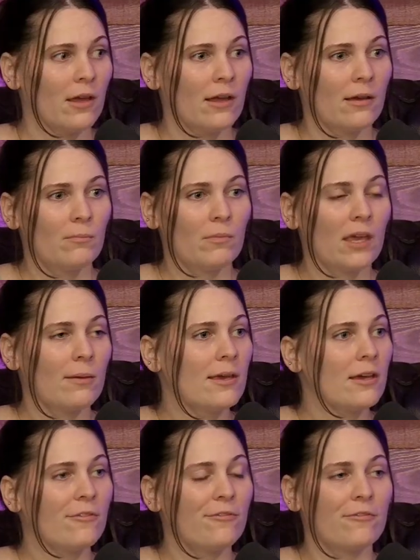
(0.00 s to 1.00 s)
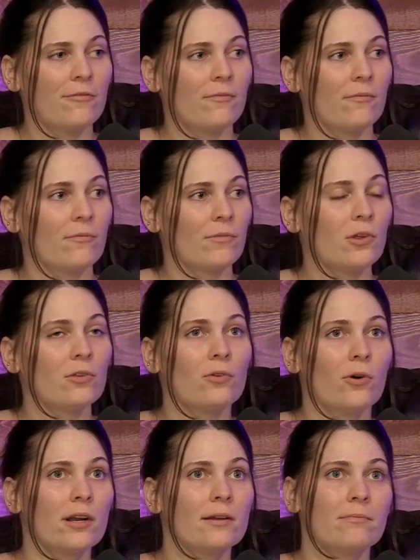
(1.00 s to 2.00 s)
maybe if the
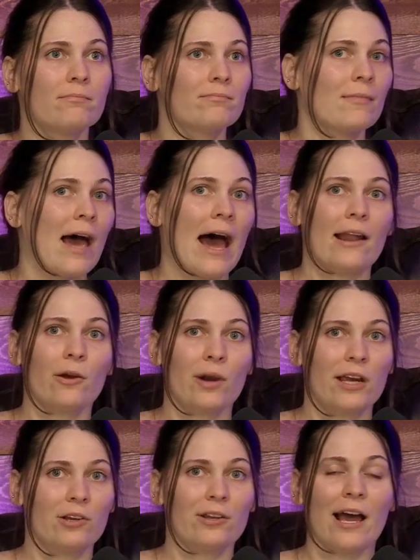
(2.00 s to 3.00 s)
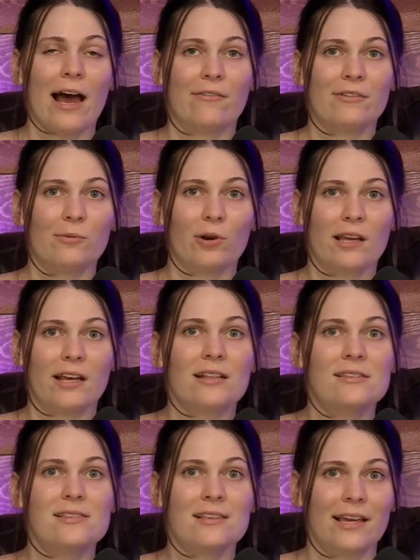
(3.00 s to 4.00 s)
Lord had it where I couldn't have any more
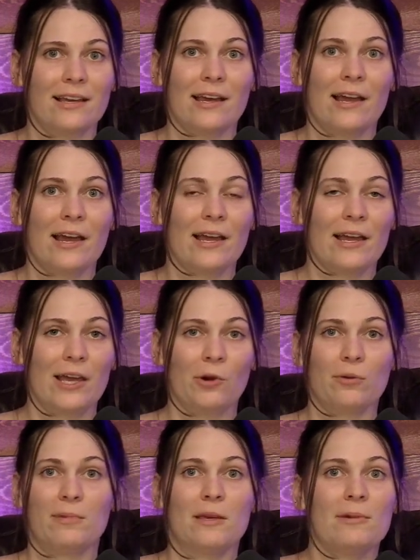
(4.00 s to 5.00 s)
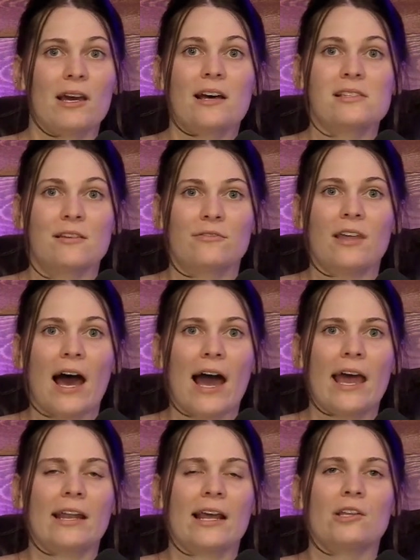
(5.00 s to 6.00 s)
kids, like it would be because of
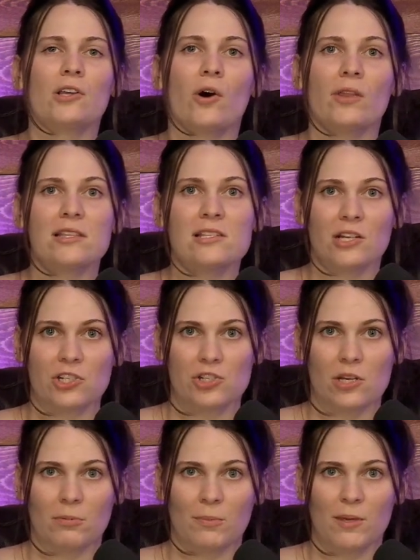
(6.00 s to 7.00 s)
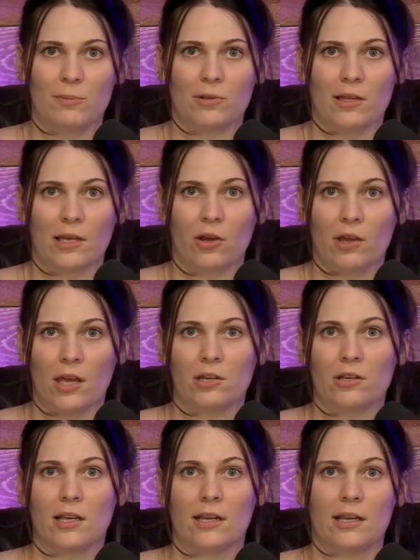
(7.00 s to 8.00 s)
that. And I know that's an extreme, and people are like, okay,
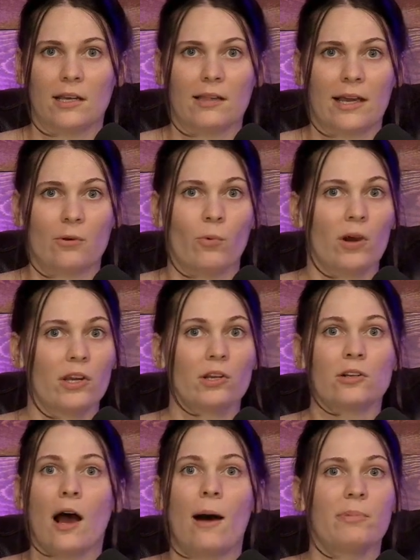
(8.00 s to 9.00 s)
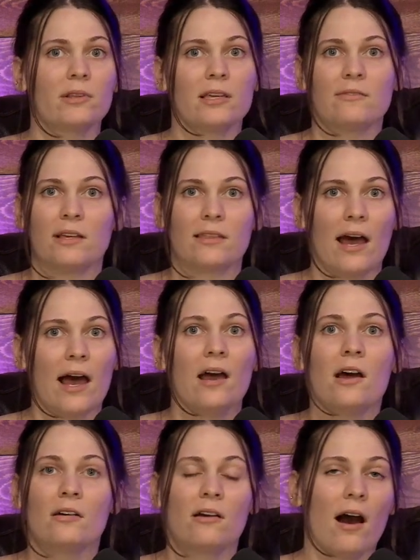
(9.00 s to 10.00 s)
you're getting like where you're not believing that
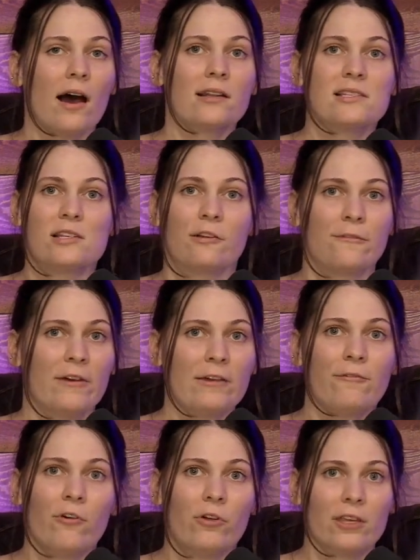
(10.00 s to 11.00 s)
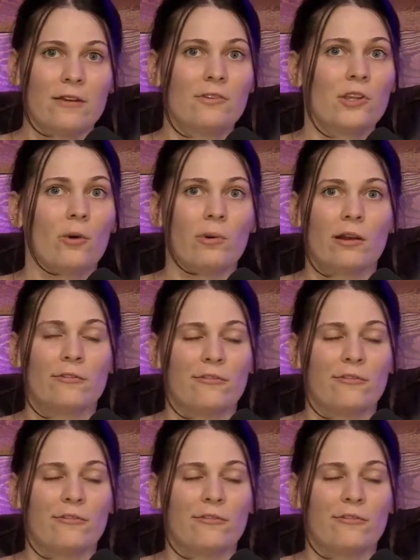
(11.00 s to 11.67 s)
God is still faithful. Mariah's always